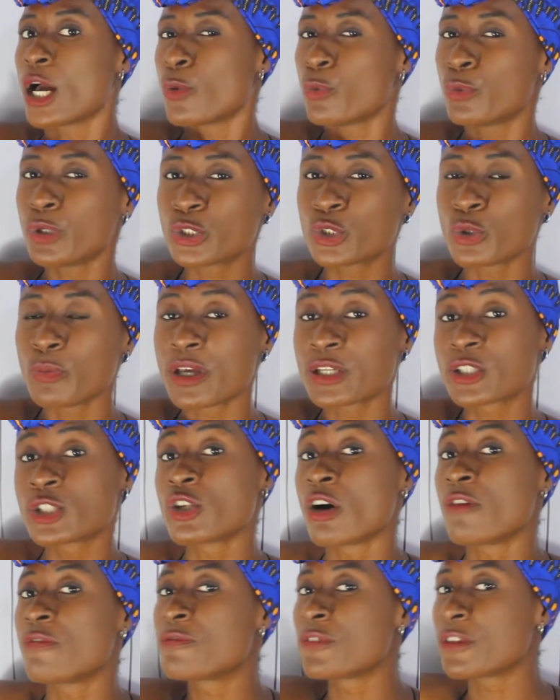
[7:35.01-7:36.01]
which will make
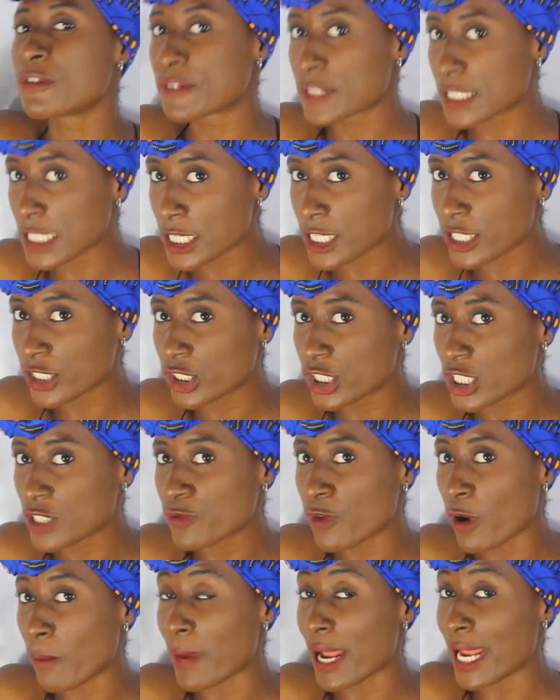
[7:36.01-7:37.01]
it of 15 inches
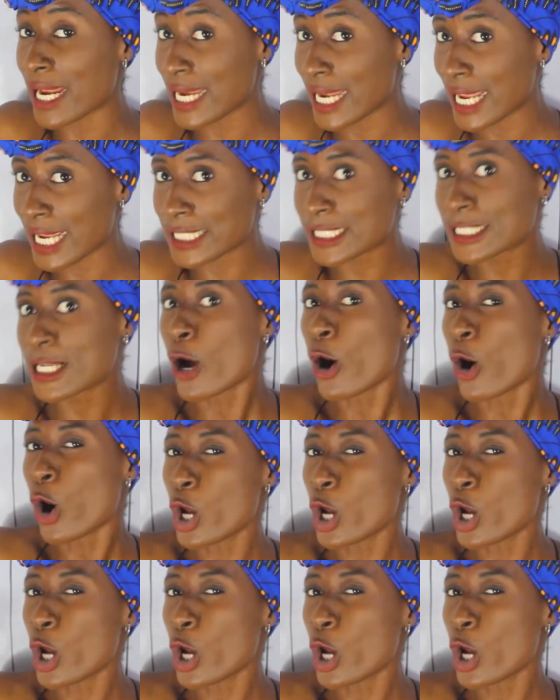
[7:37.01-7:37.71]
for my length,